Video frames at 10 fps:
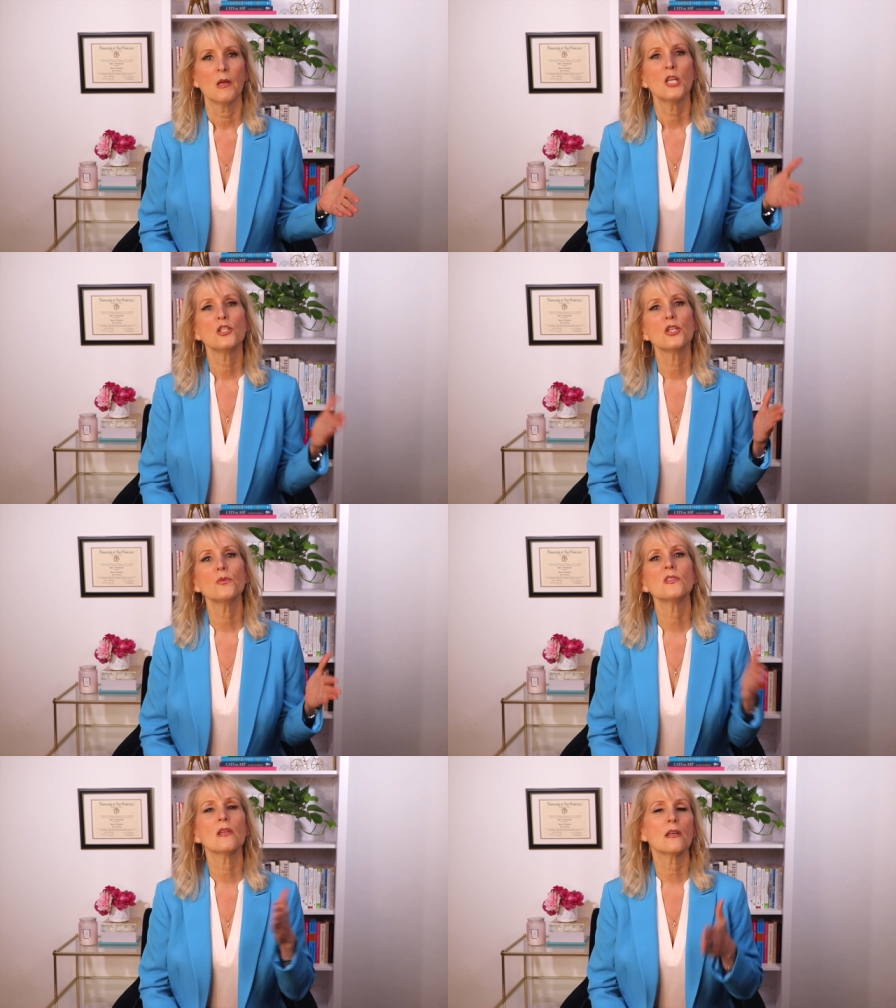
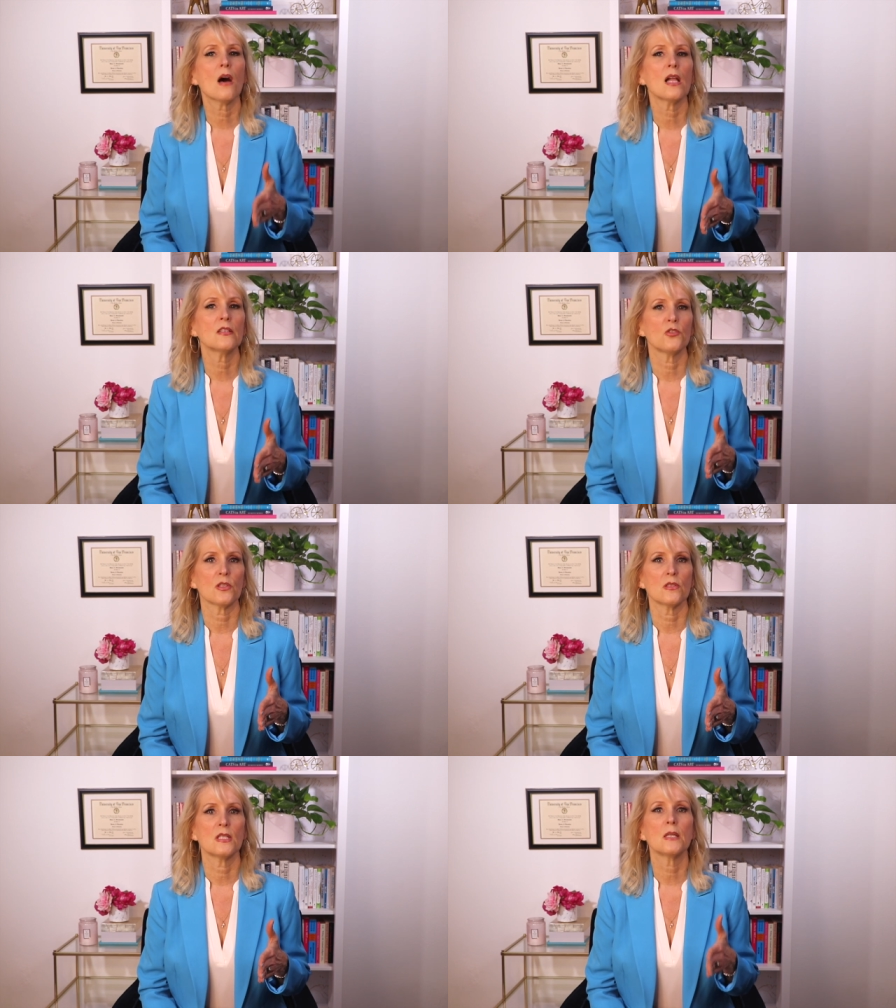2
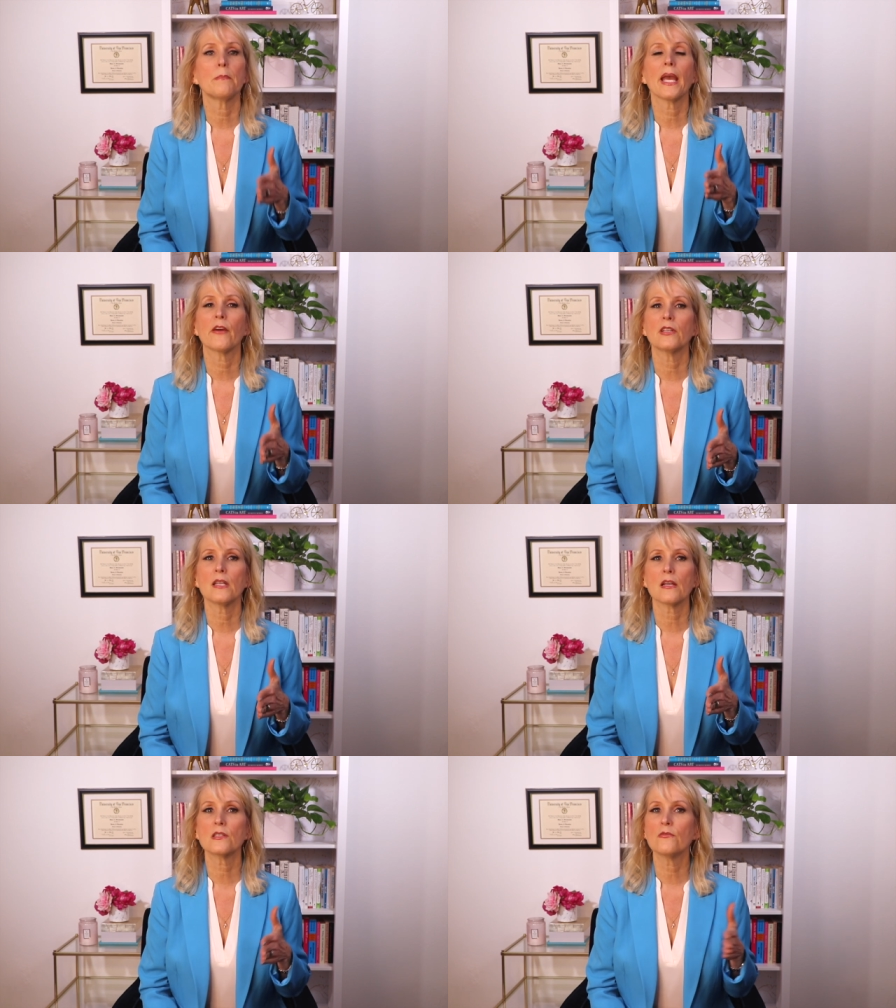psychologists did a
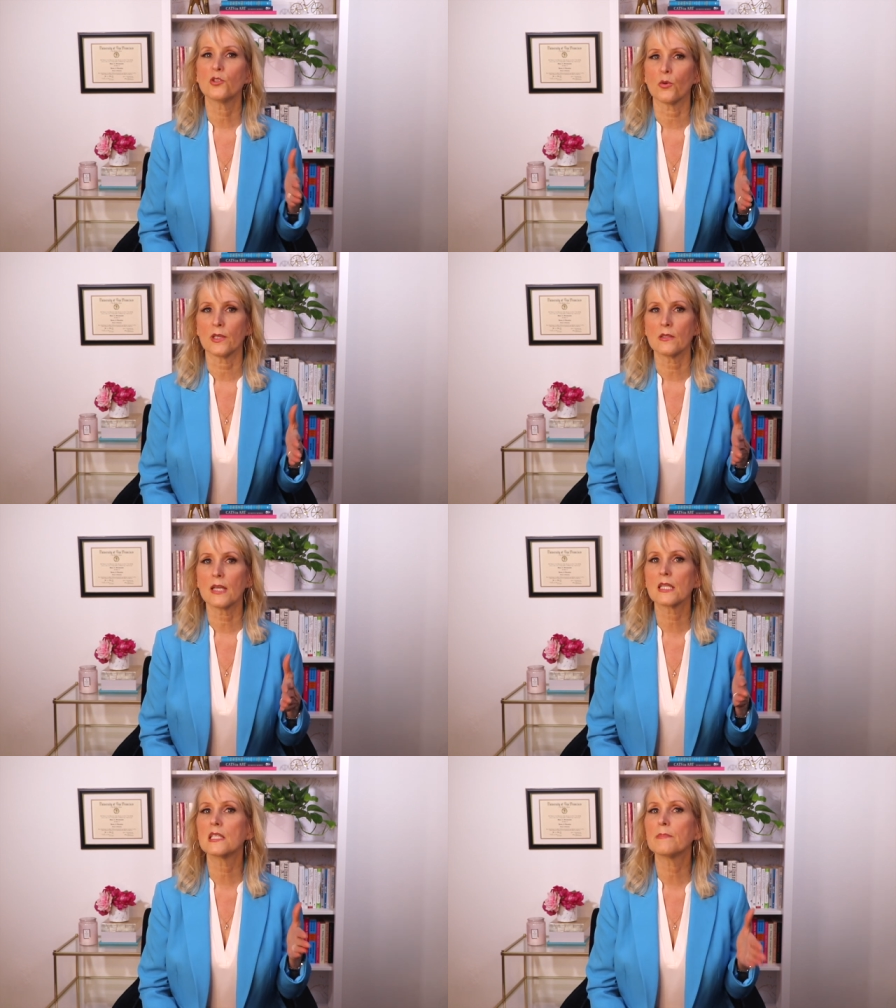paradox of choice
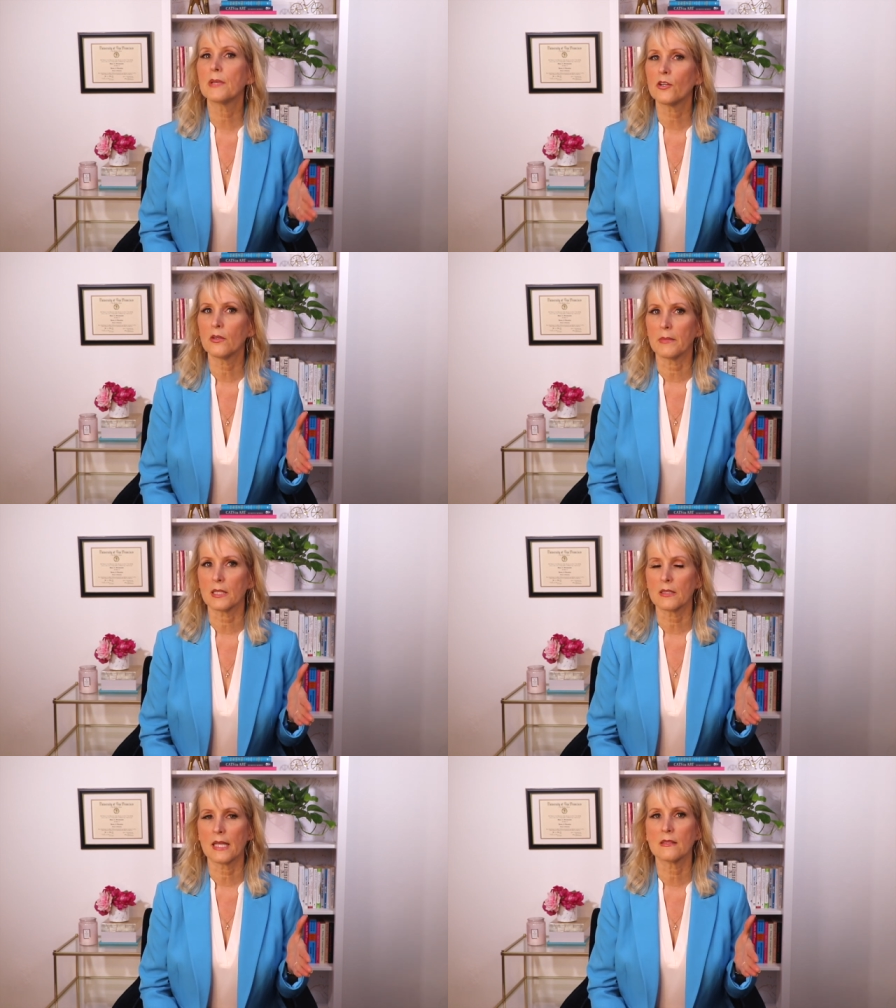
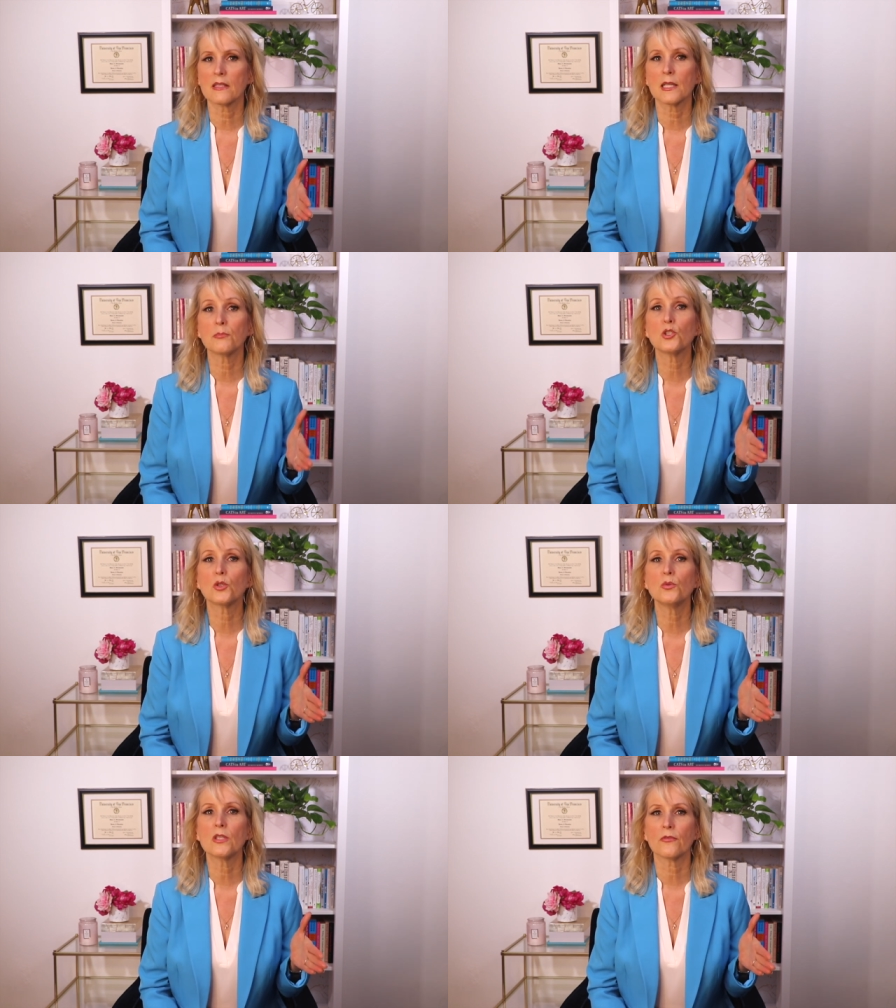experiment and set up
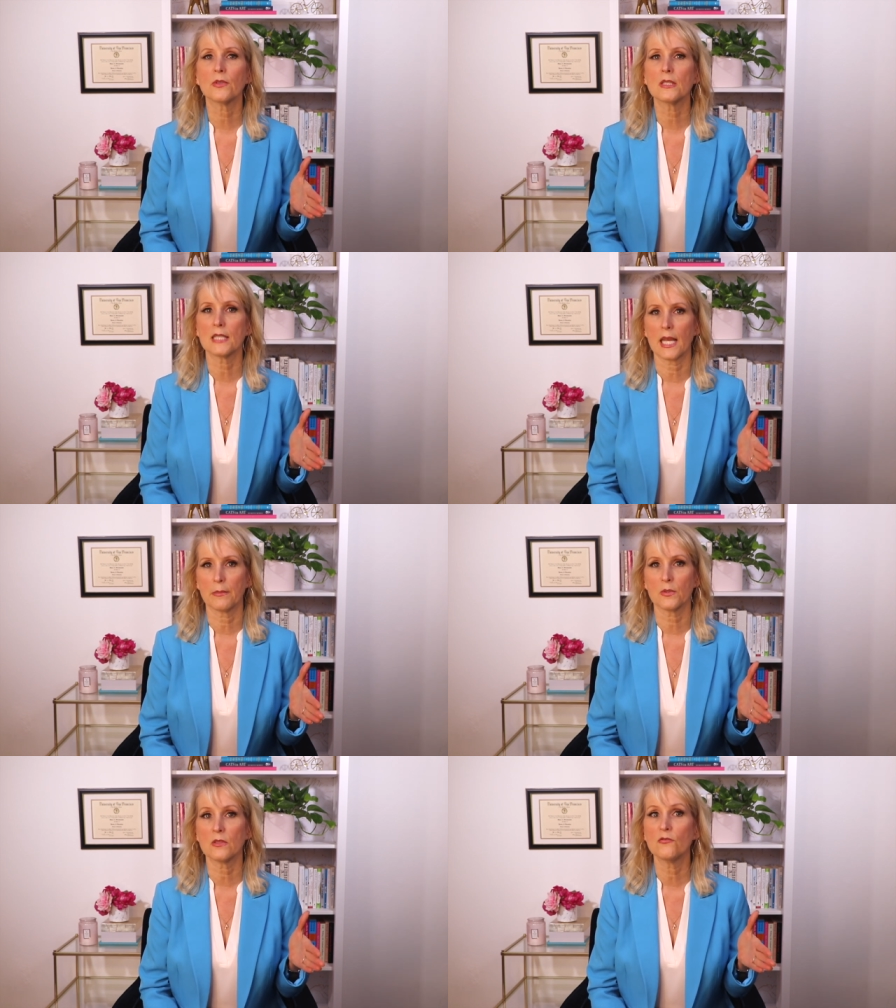2 different
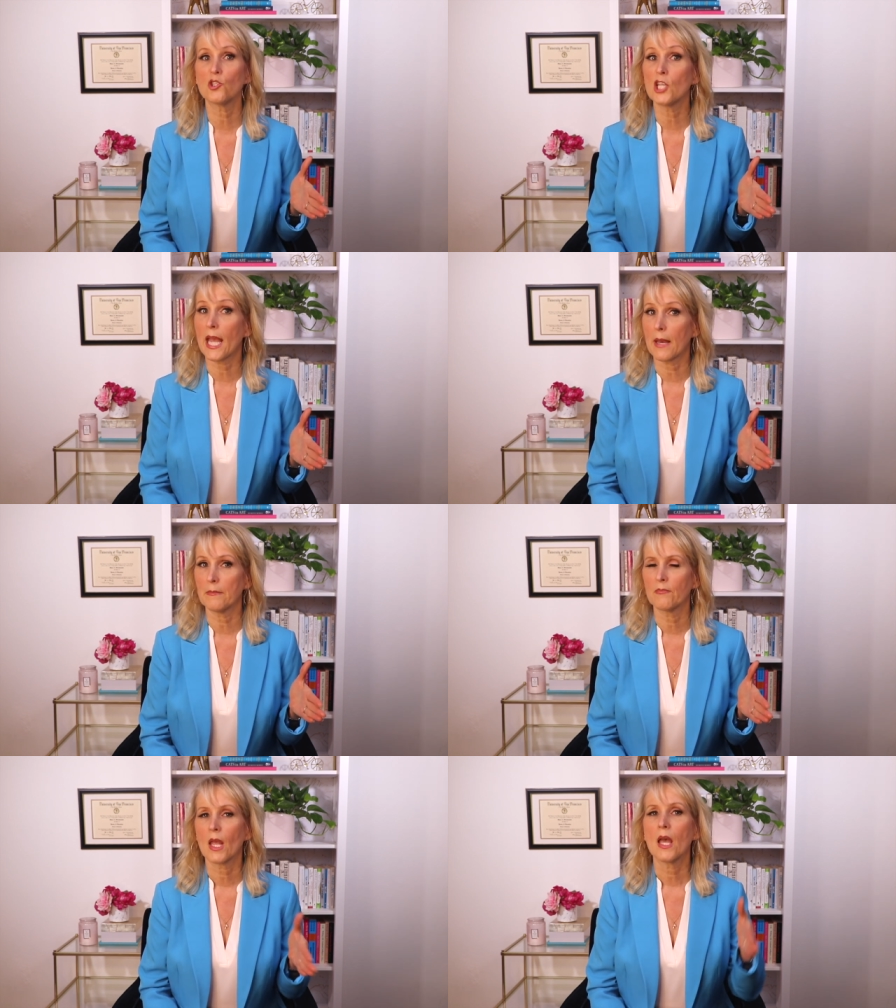tables of
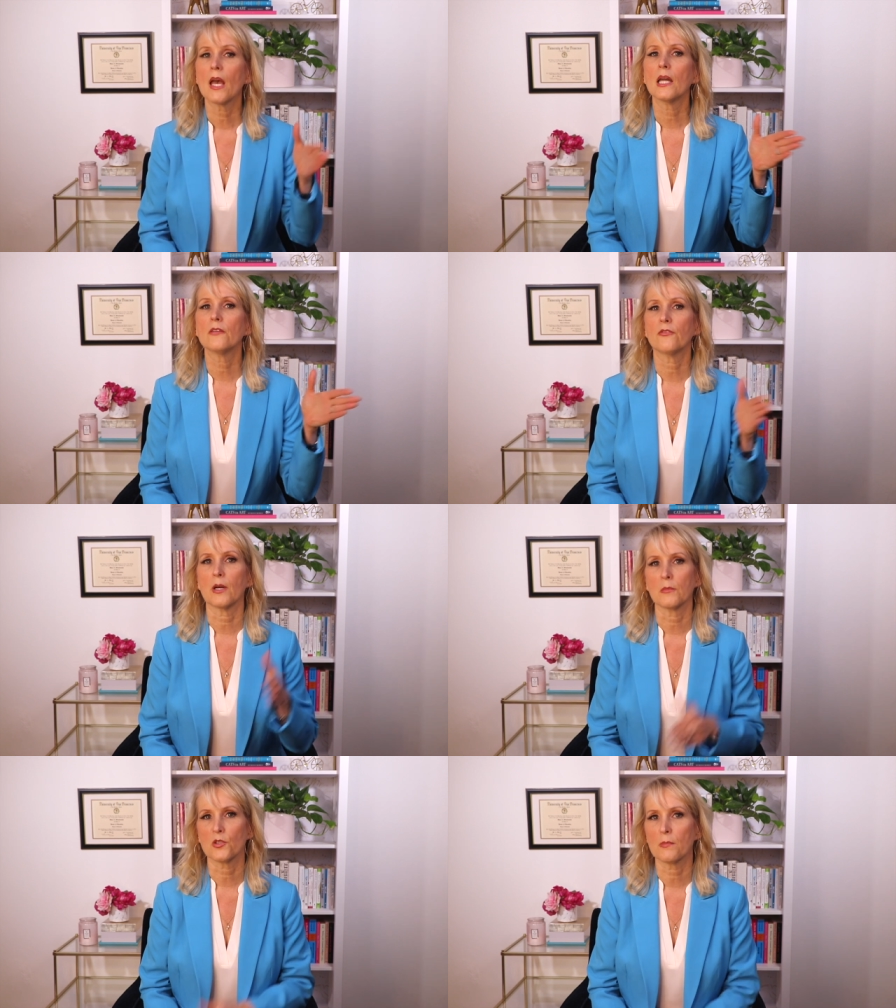jam at a
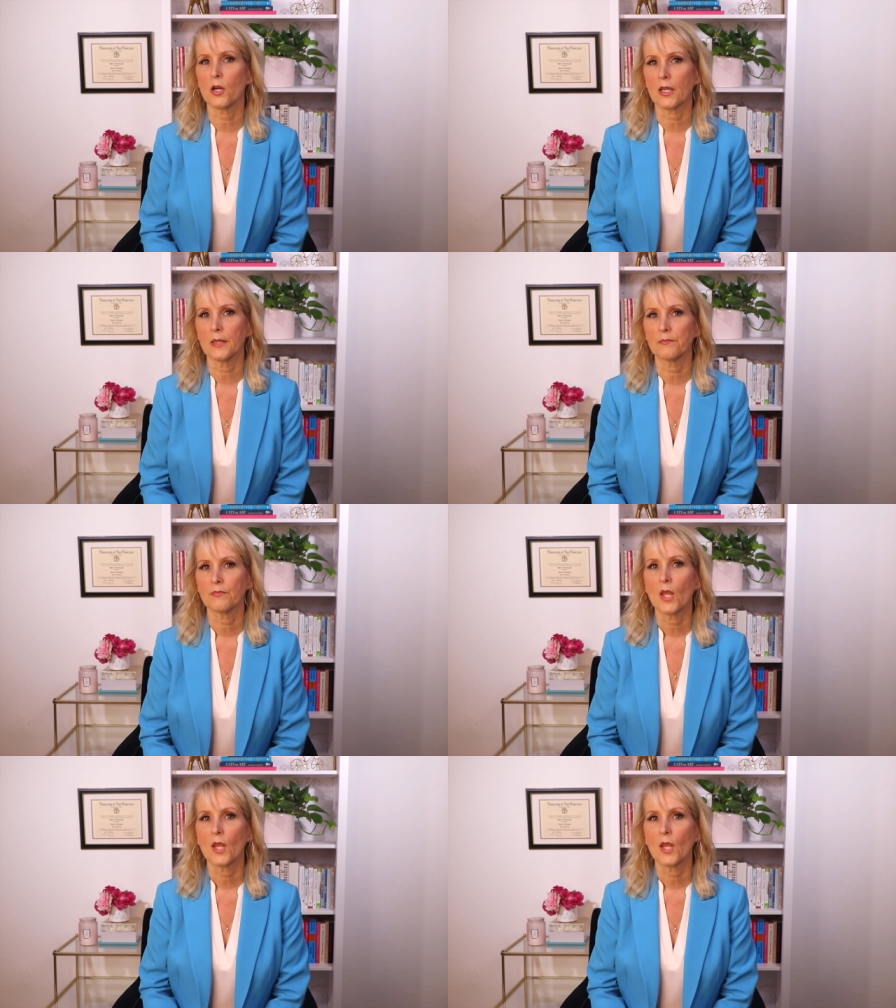farmer's market.